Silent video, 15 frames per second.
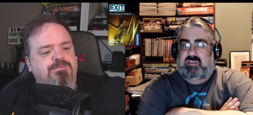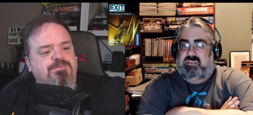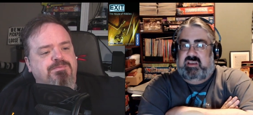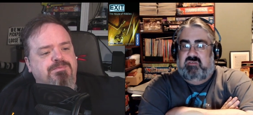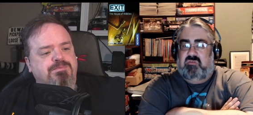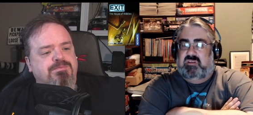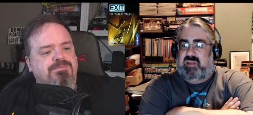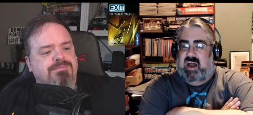
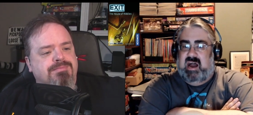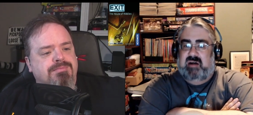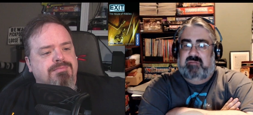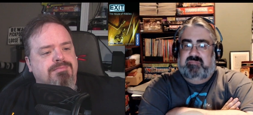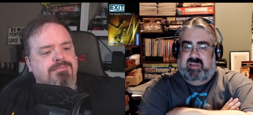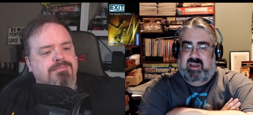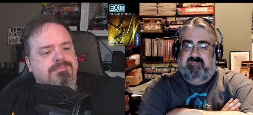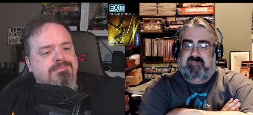Speaker 1: Secret
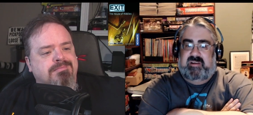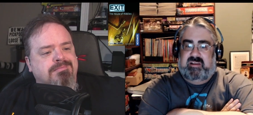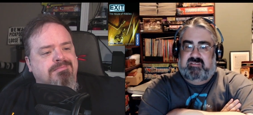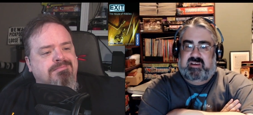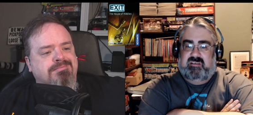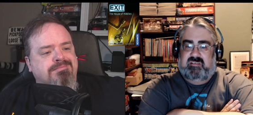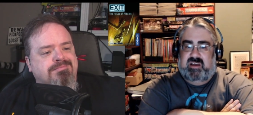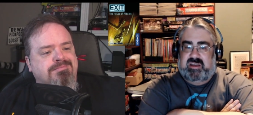Lab
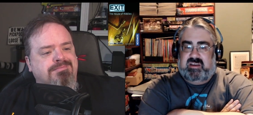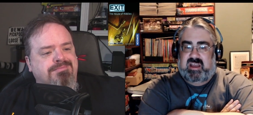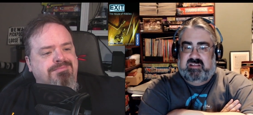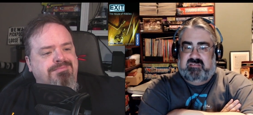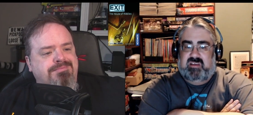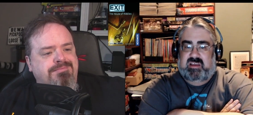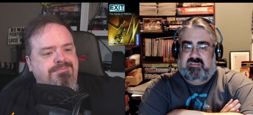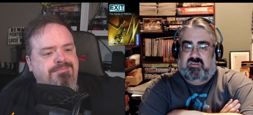definitely like
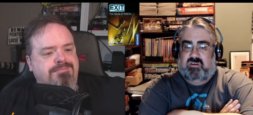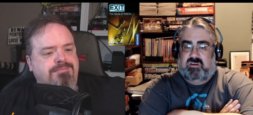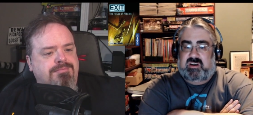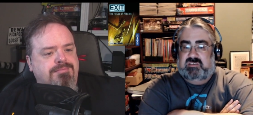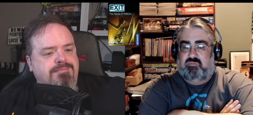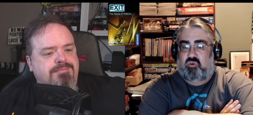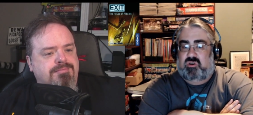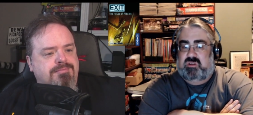it. It took
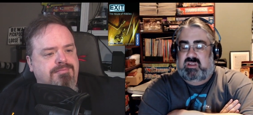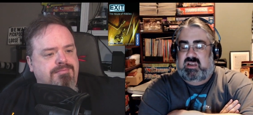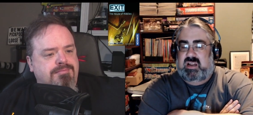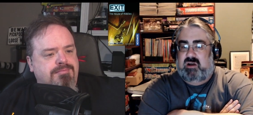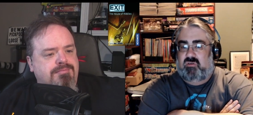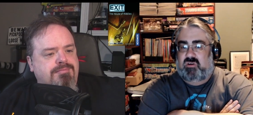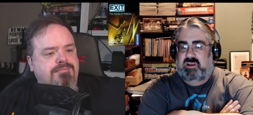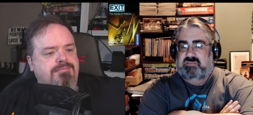us more than an
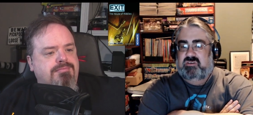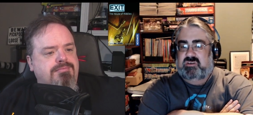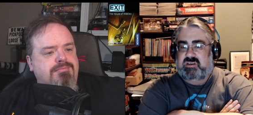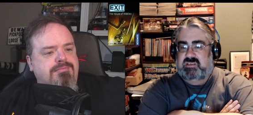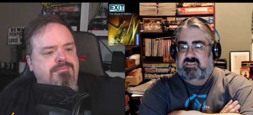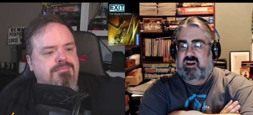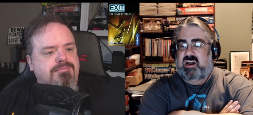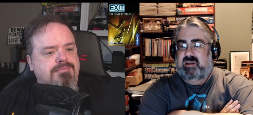hour. It took
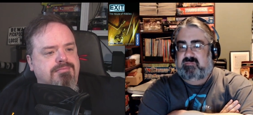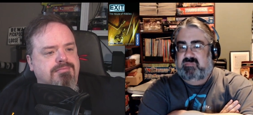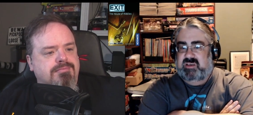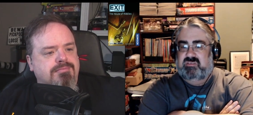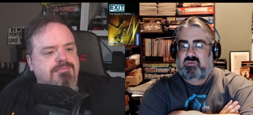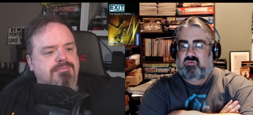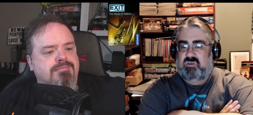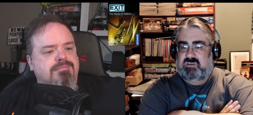us time.
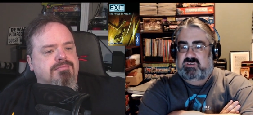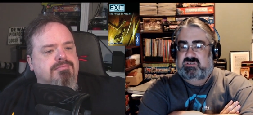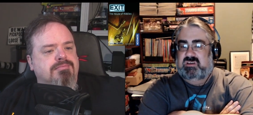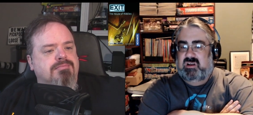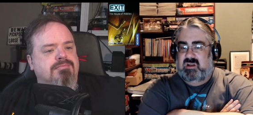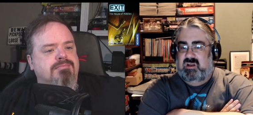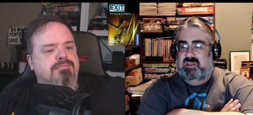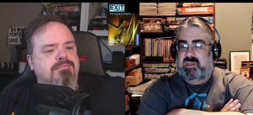Like there was
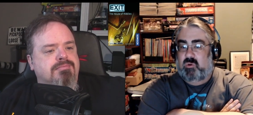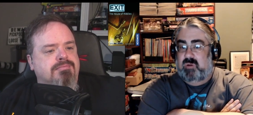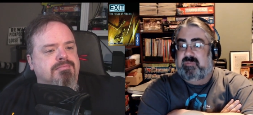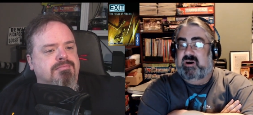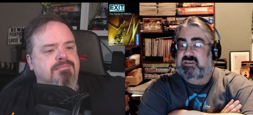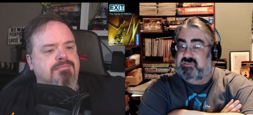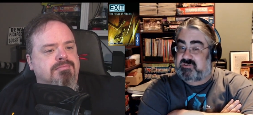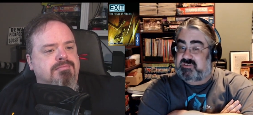there were
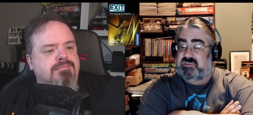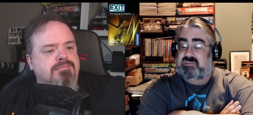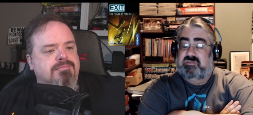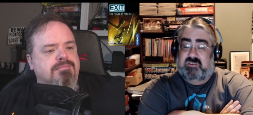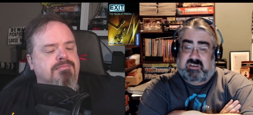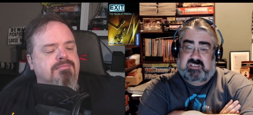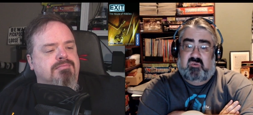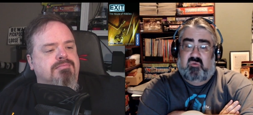puzzles that
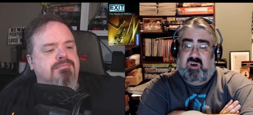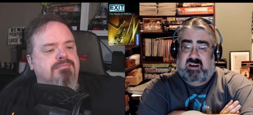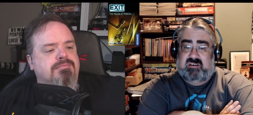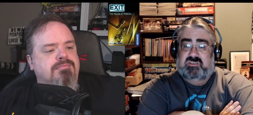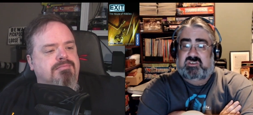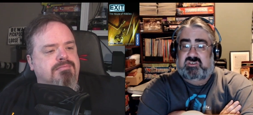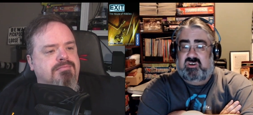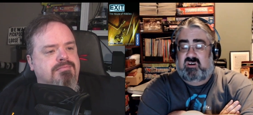took us a
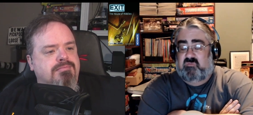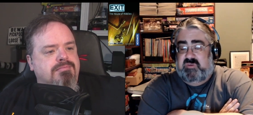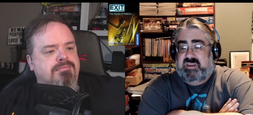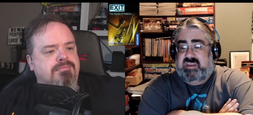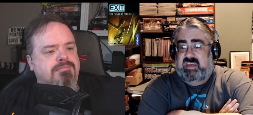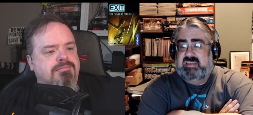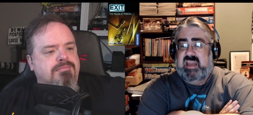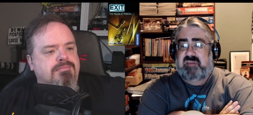while to solve. We
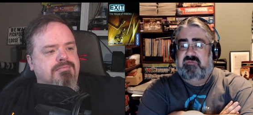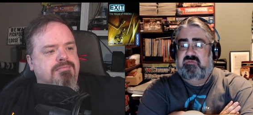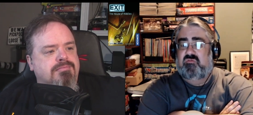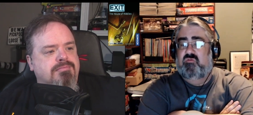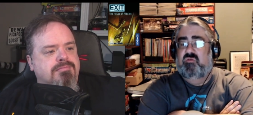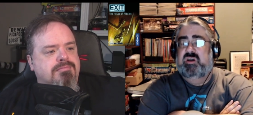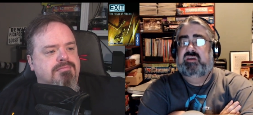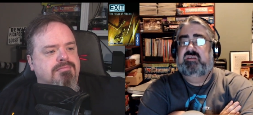did get
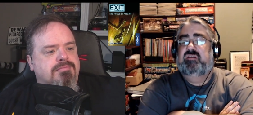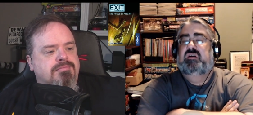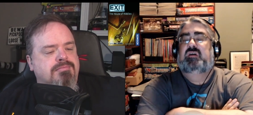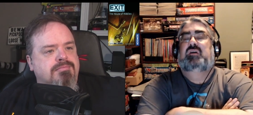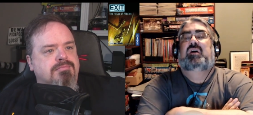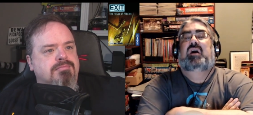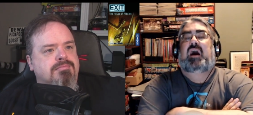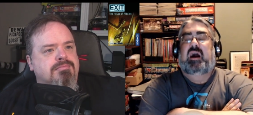through it.
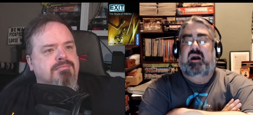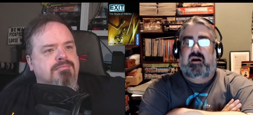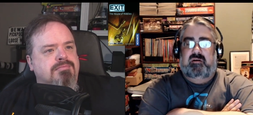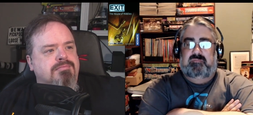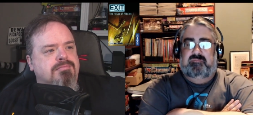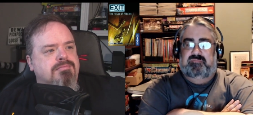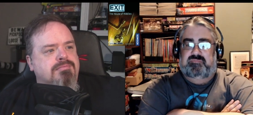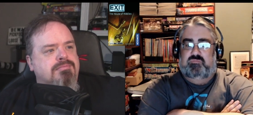
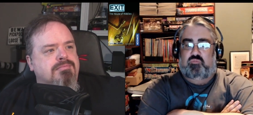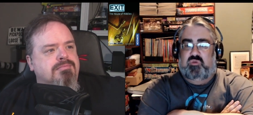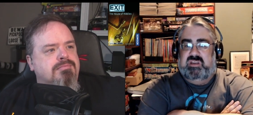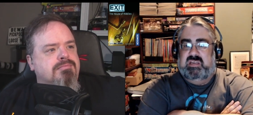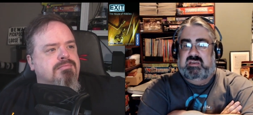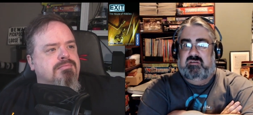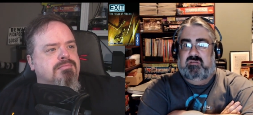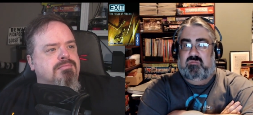Um, we
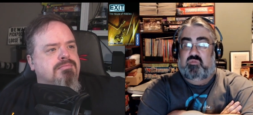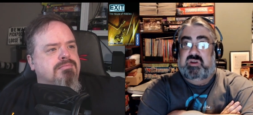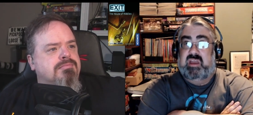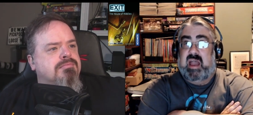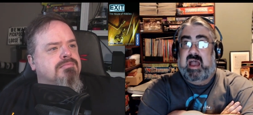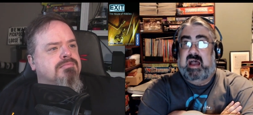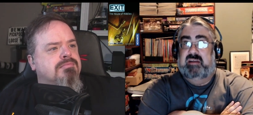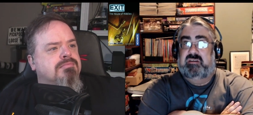didn't.
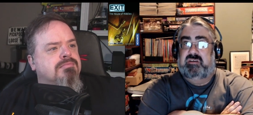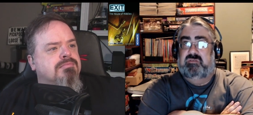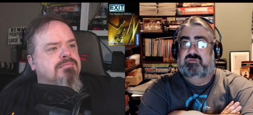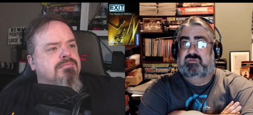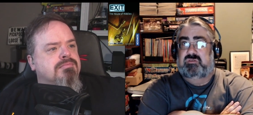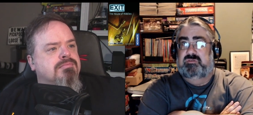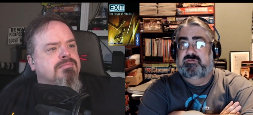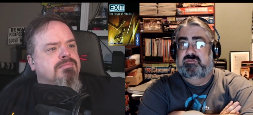We had to
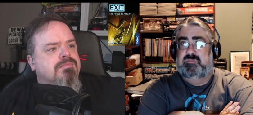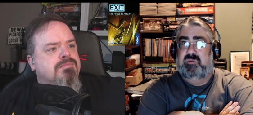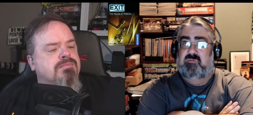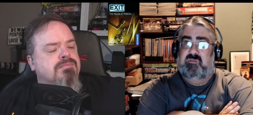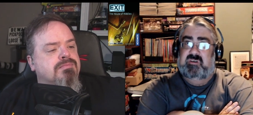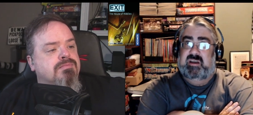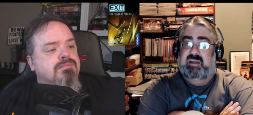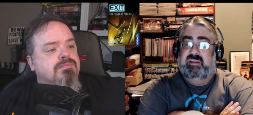use clues,
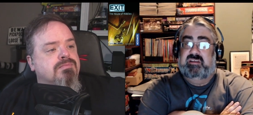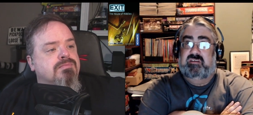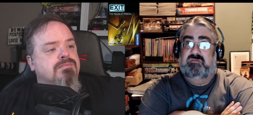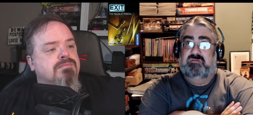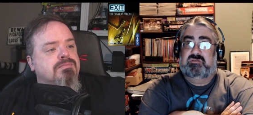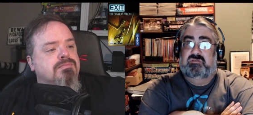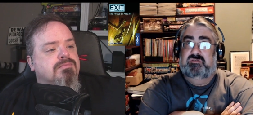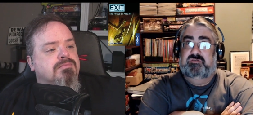but we only had to
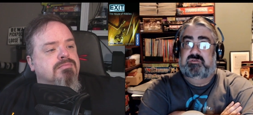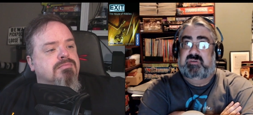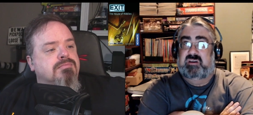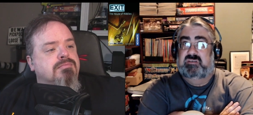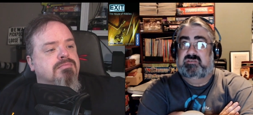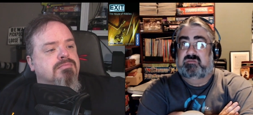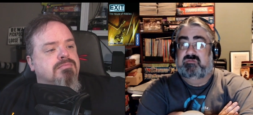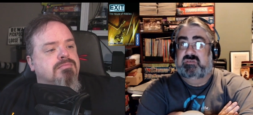use clues
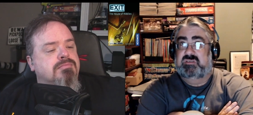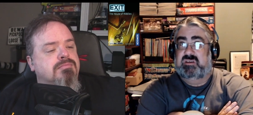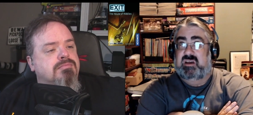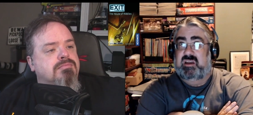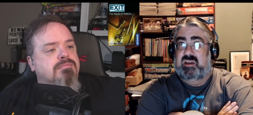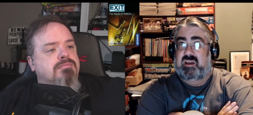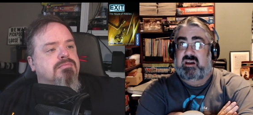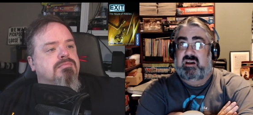because there was
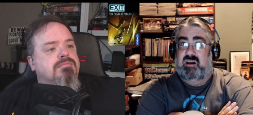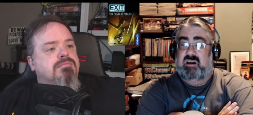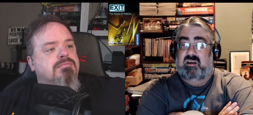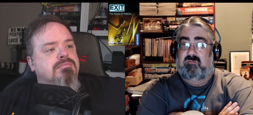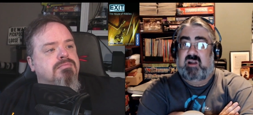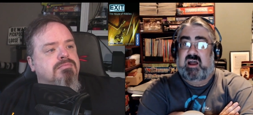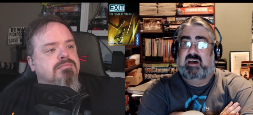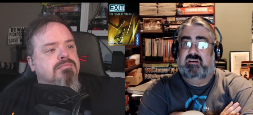a uh,
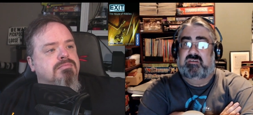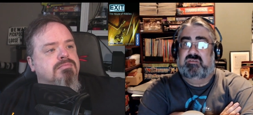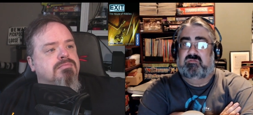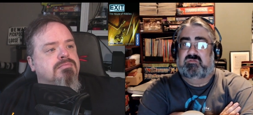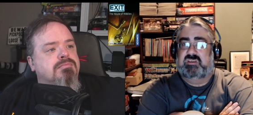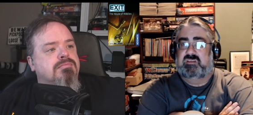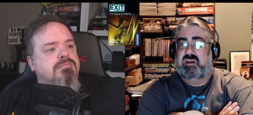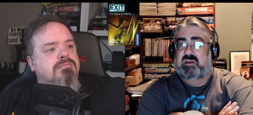errata.
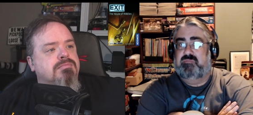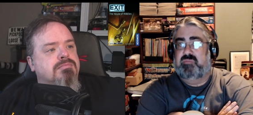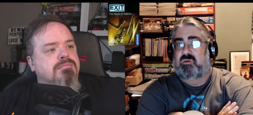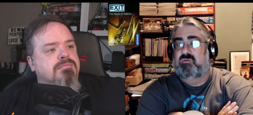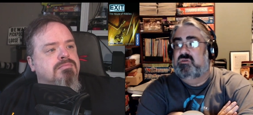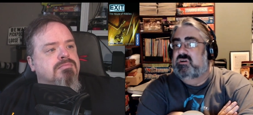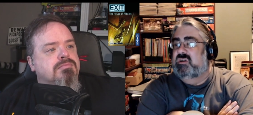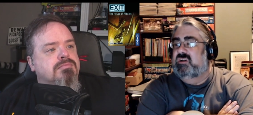There was a
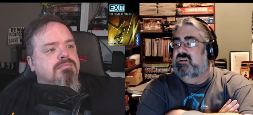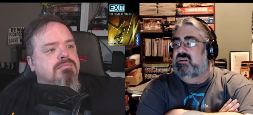typo.